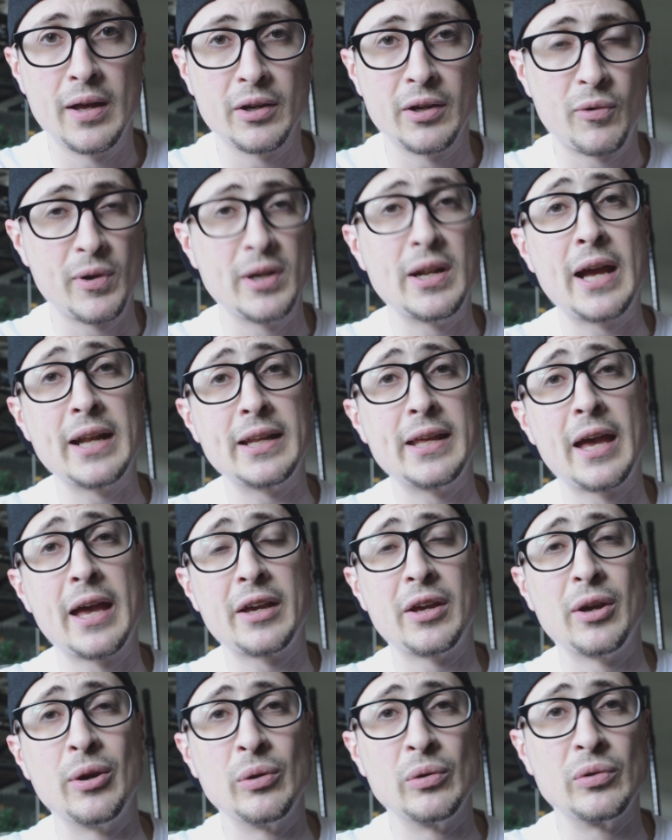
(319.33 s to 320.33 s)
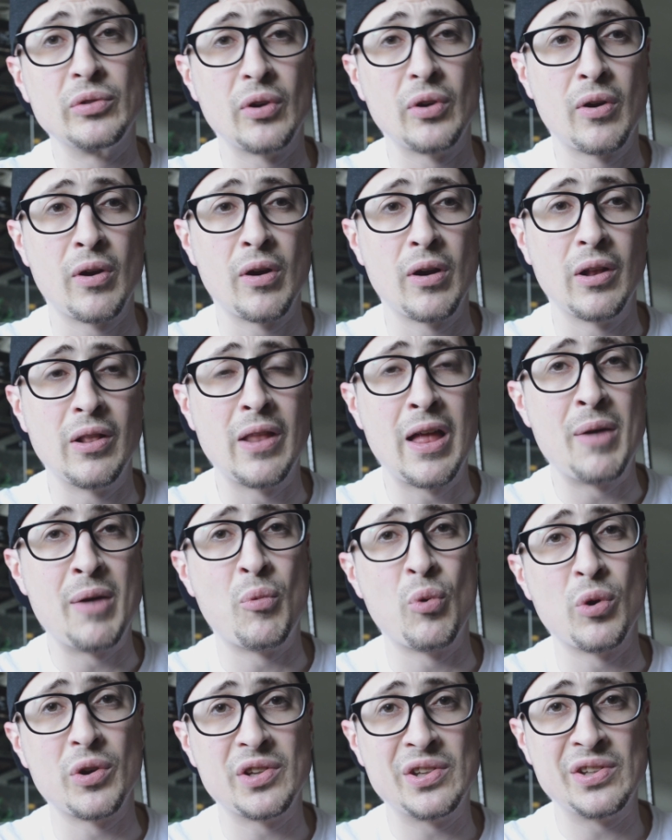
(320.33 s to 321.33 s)
green-eyed geckos are a lot
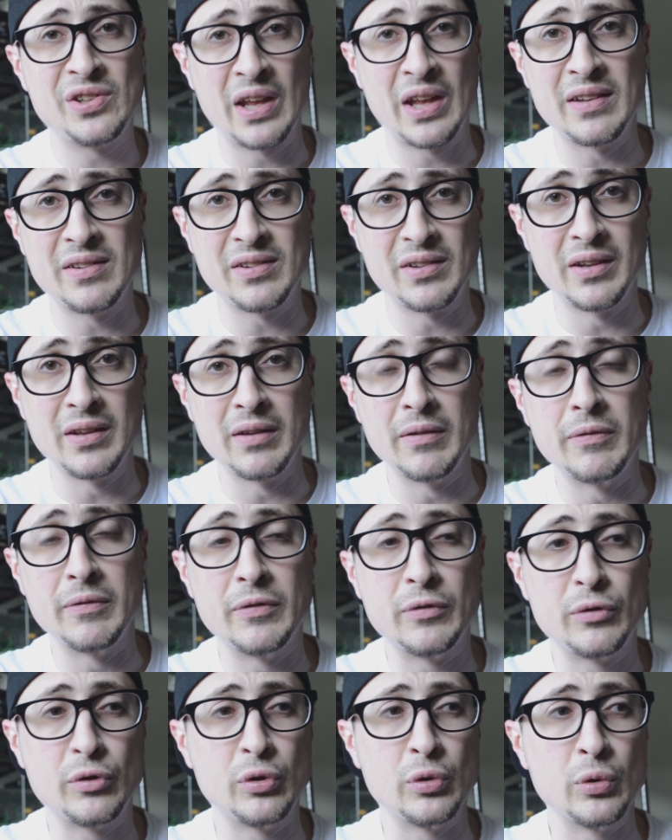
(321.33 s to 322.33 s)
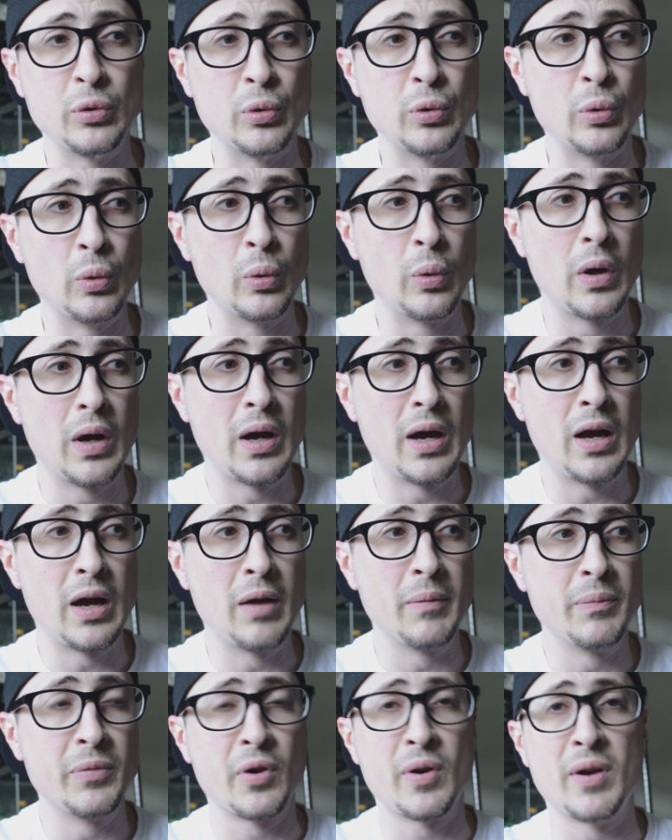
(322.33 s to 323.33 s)
more sensitive to
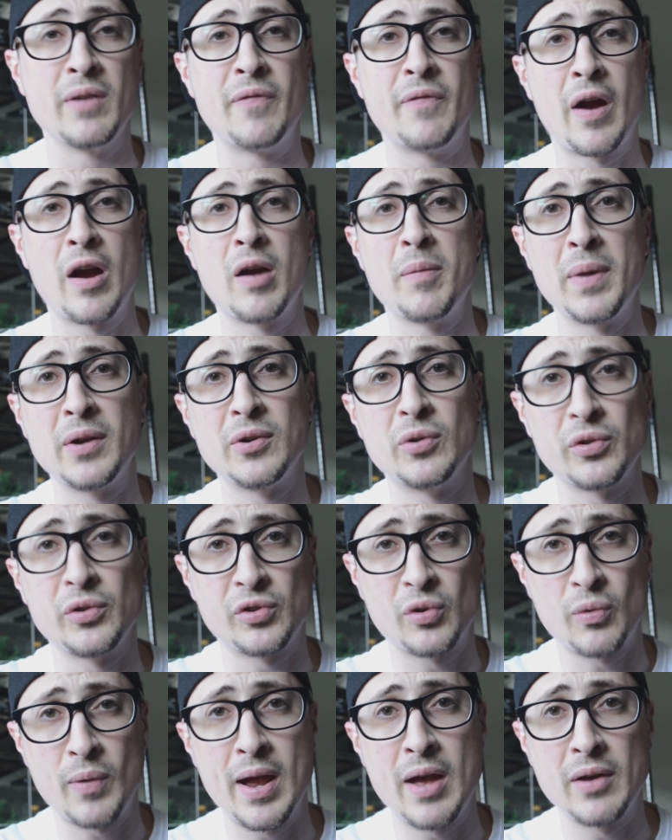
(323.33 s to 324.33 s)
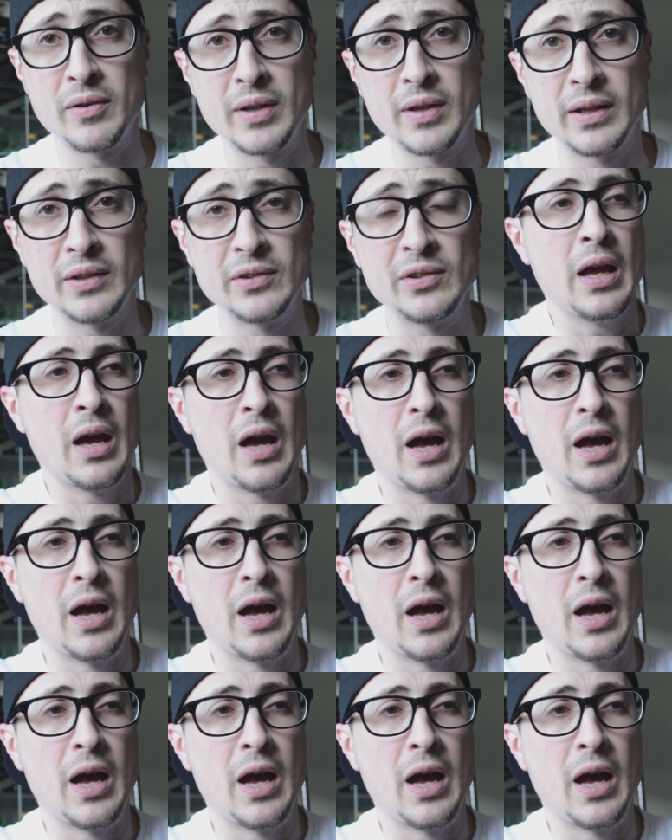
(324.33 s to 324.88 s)
their environmental surroundings.